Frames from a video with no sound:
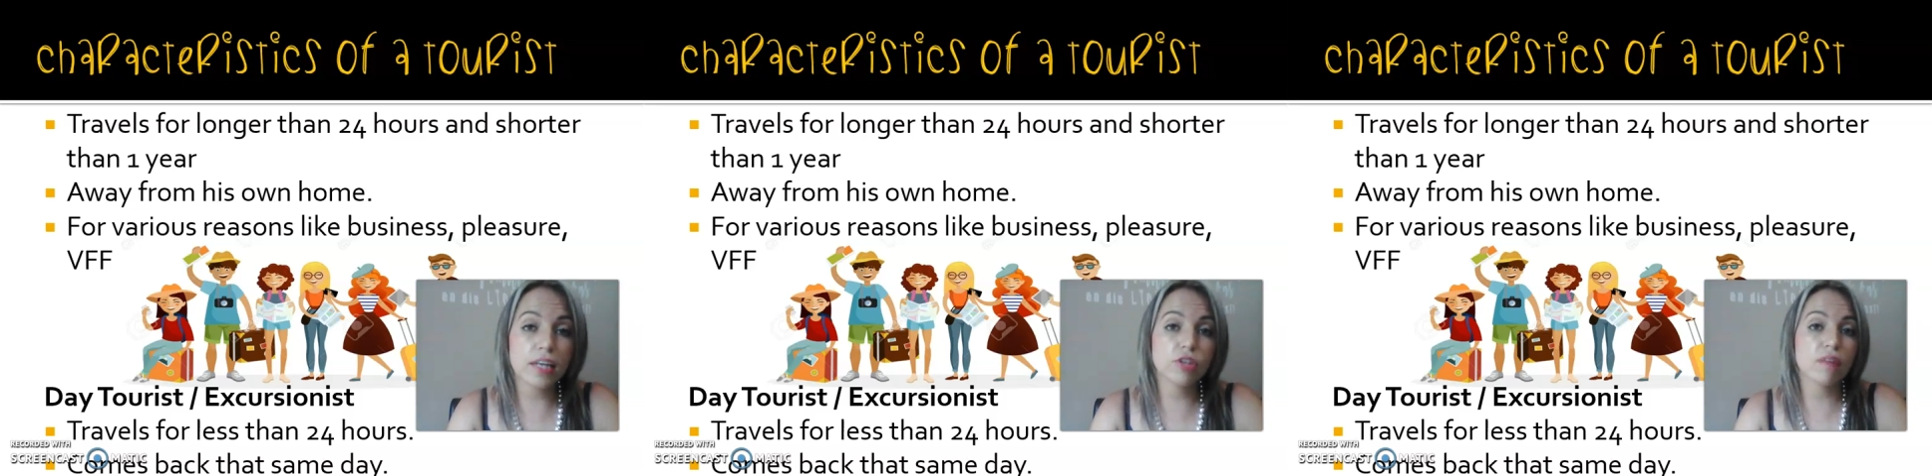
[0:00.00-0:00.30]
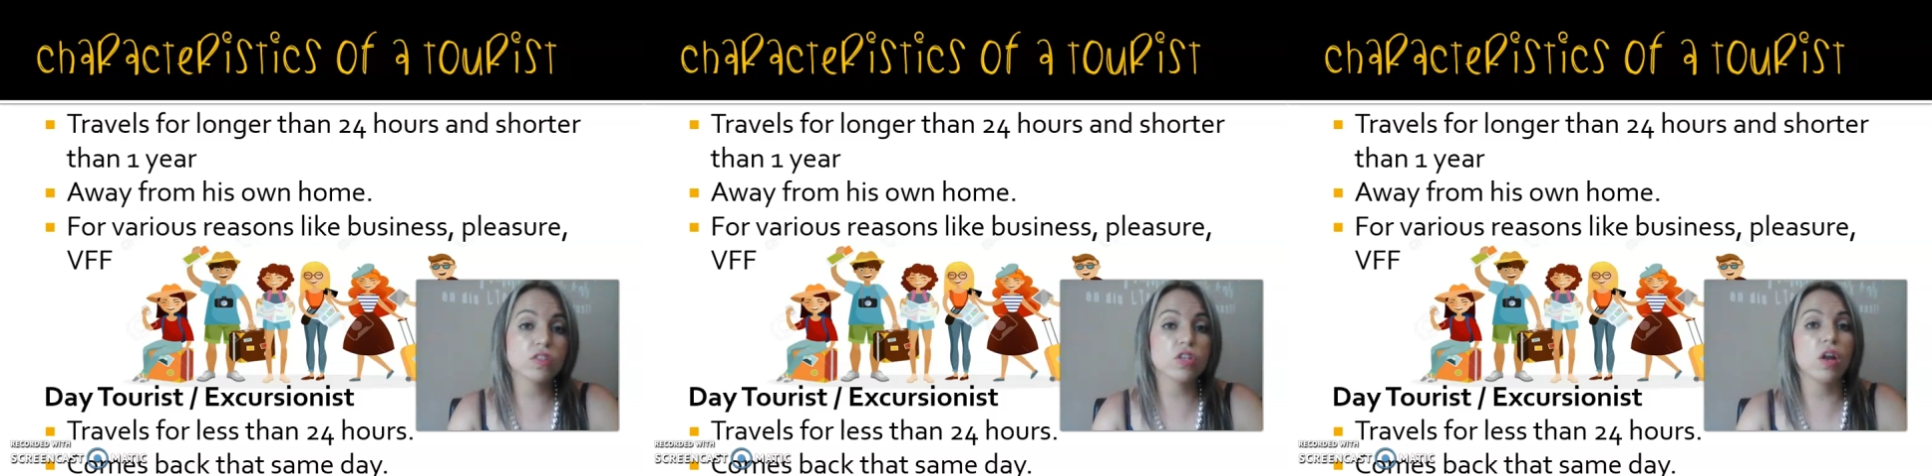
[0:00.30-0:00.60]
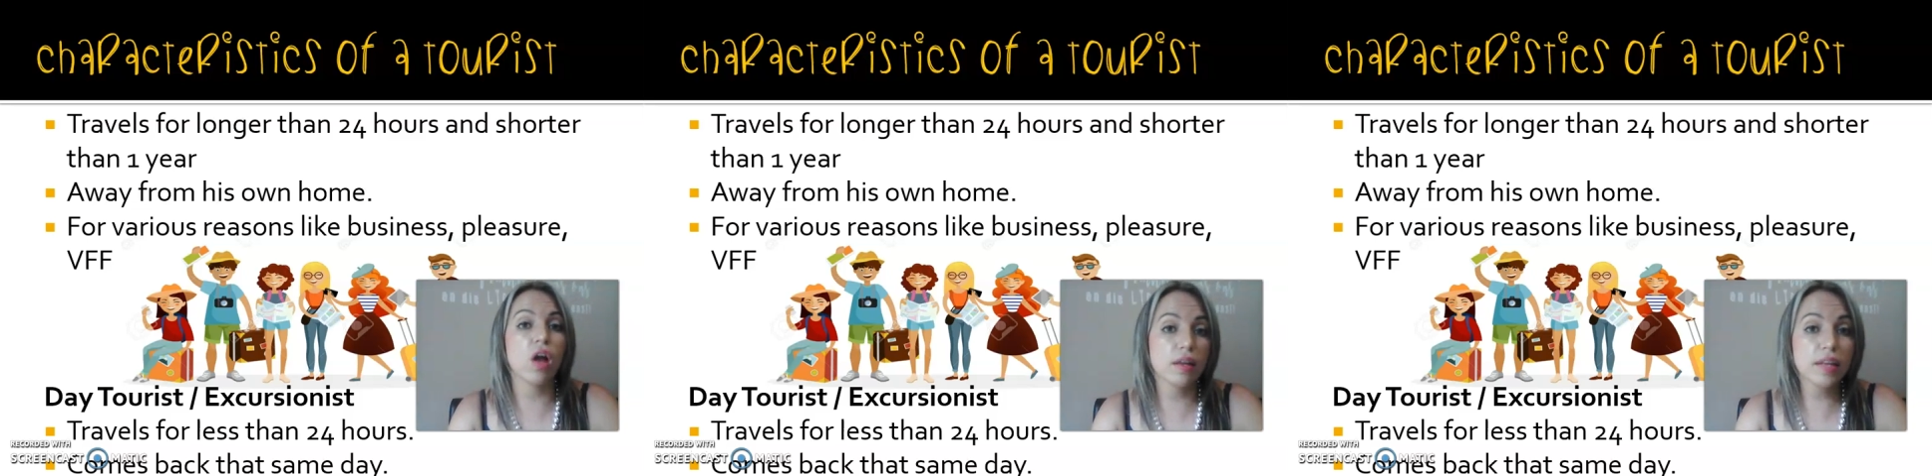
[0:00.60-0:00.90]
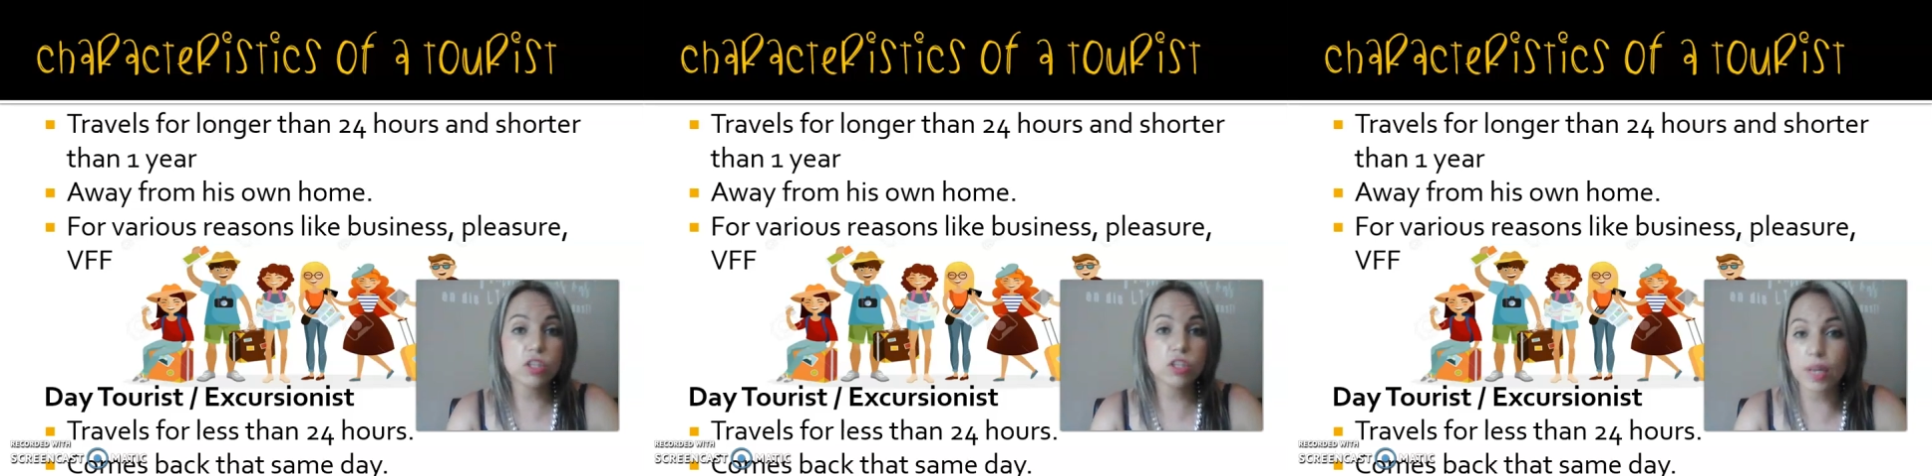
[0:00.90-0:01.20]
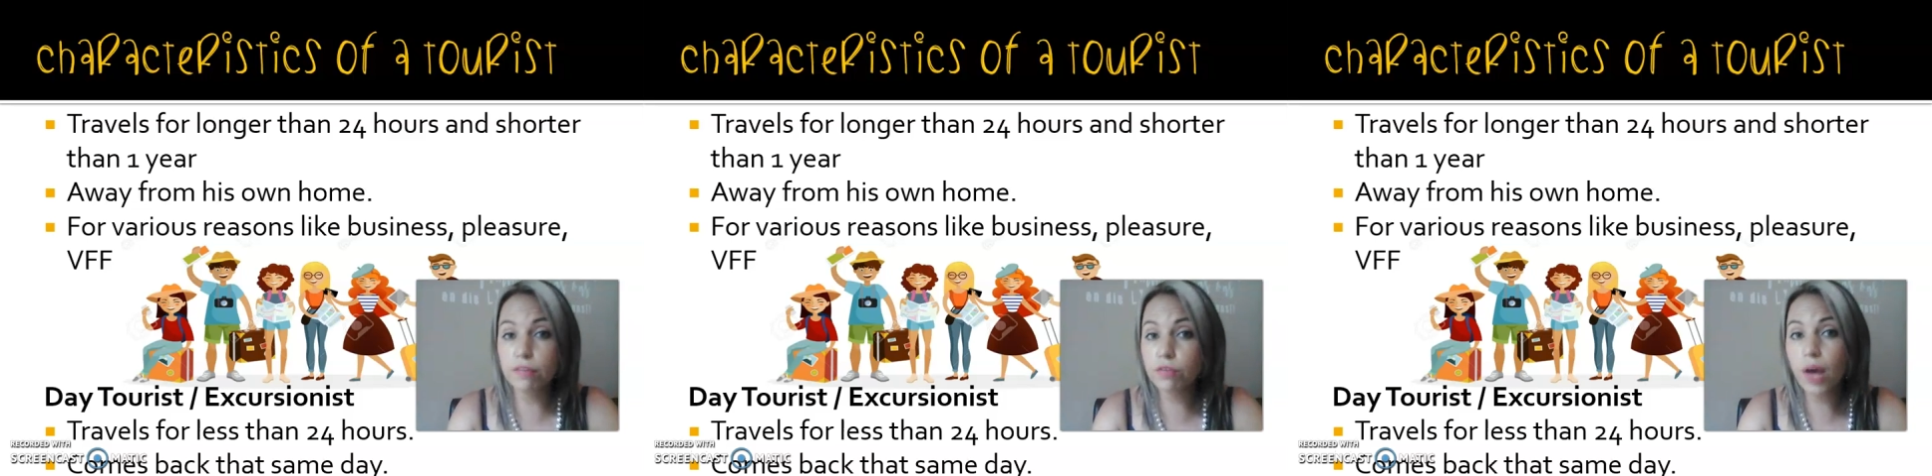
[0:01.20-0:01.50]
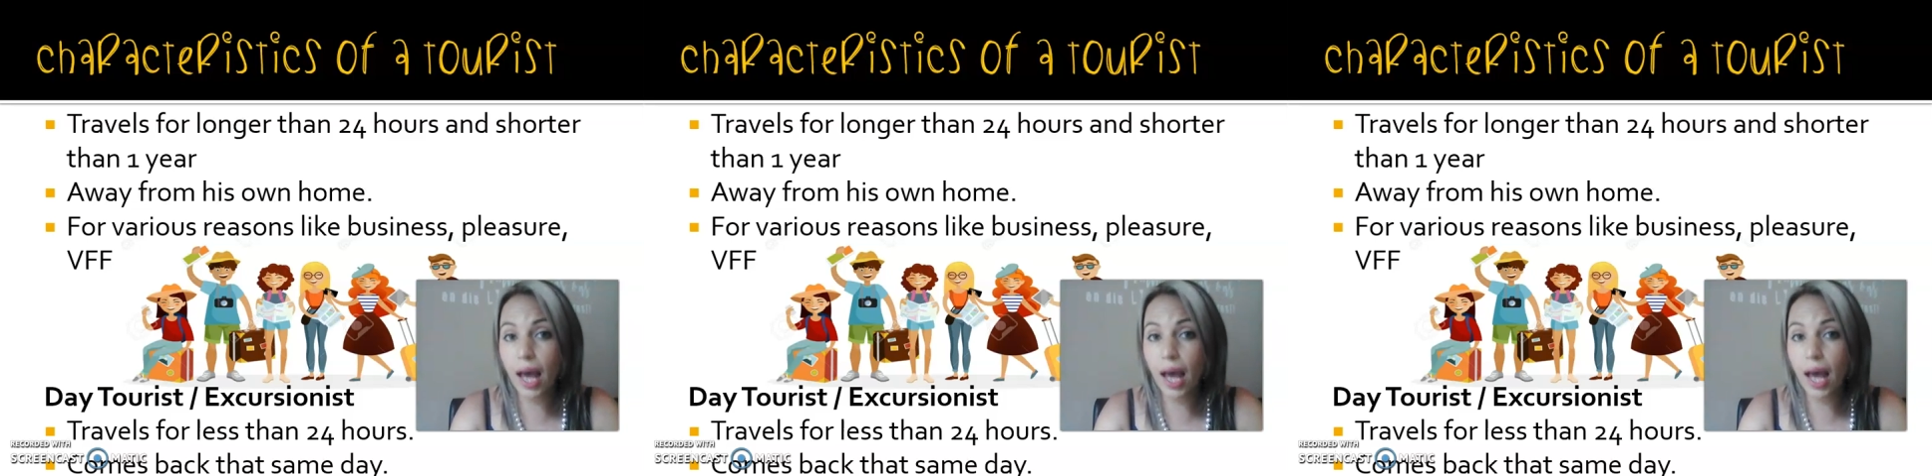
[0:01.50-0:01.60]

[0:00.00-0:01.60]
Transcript: that travels longer than 24